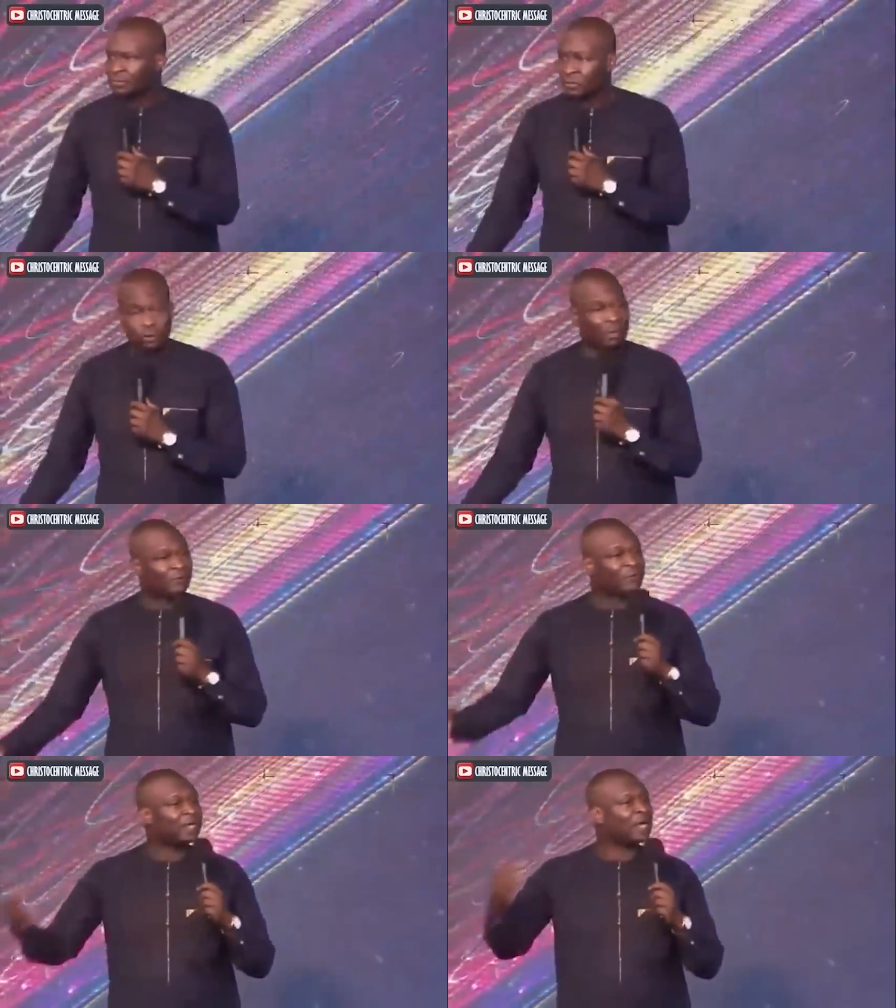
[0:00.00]
So my
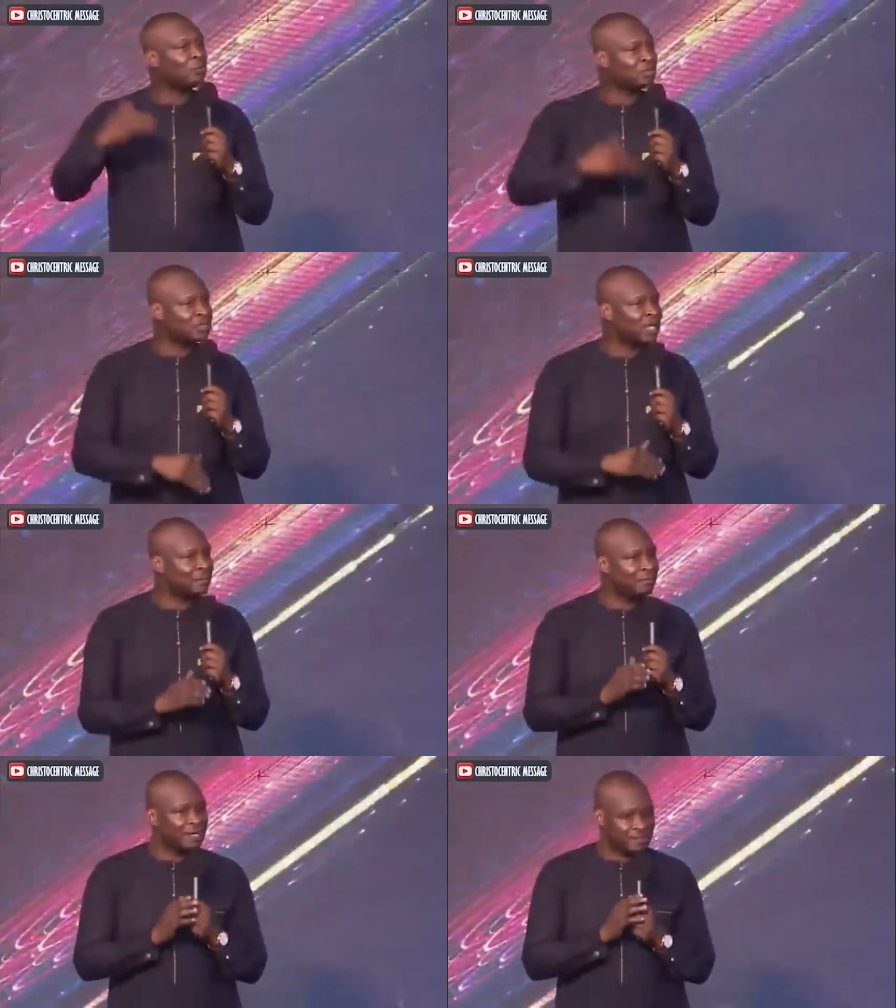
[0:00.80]
father would
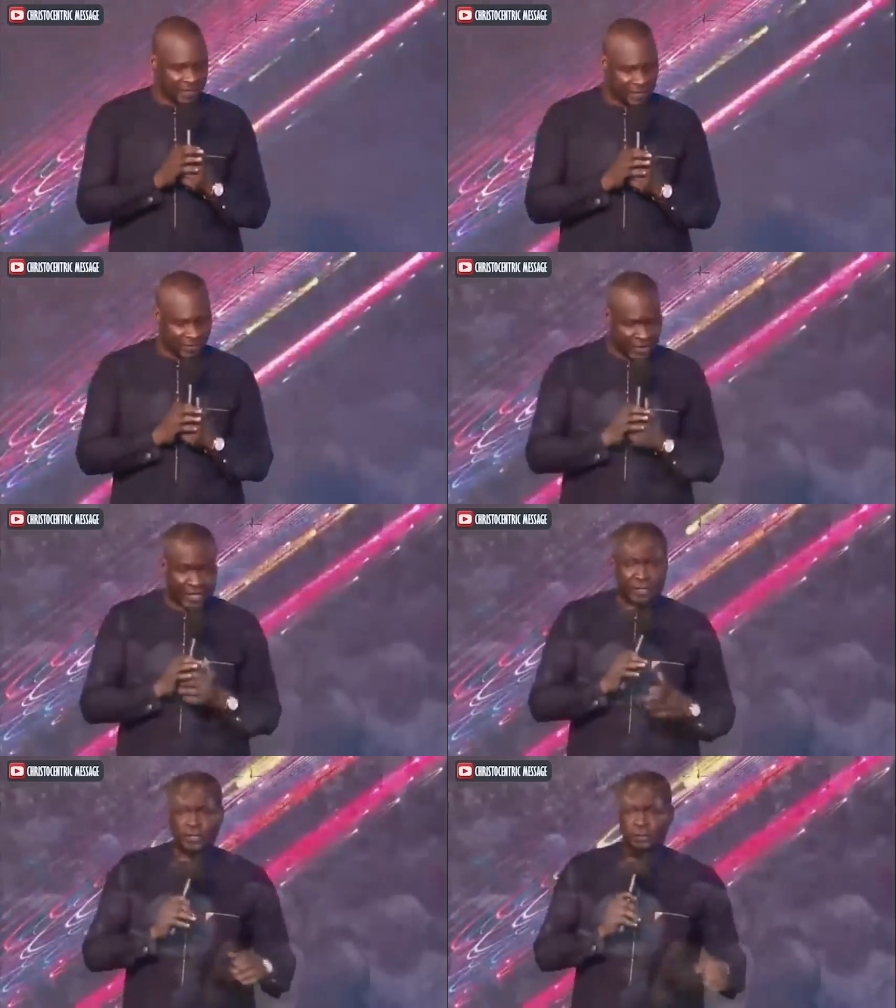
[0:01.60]
start by saying,
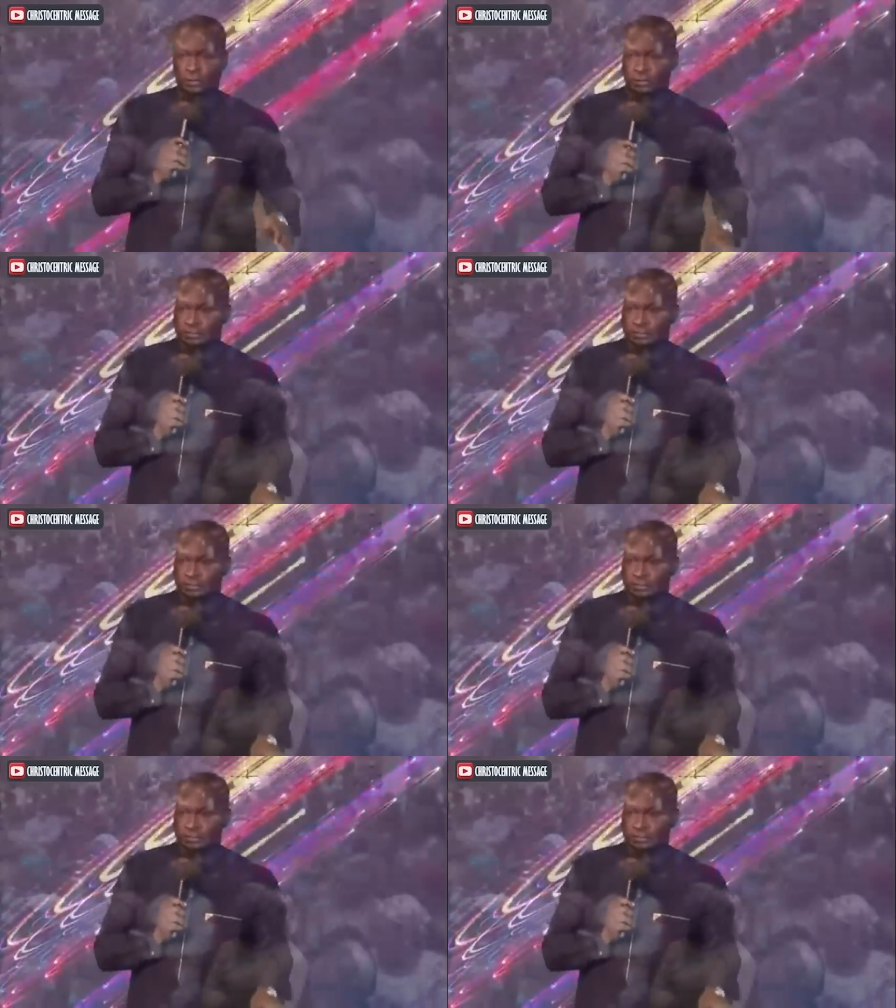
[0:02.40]
thank you.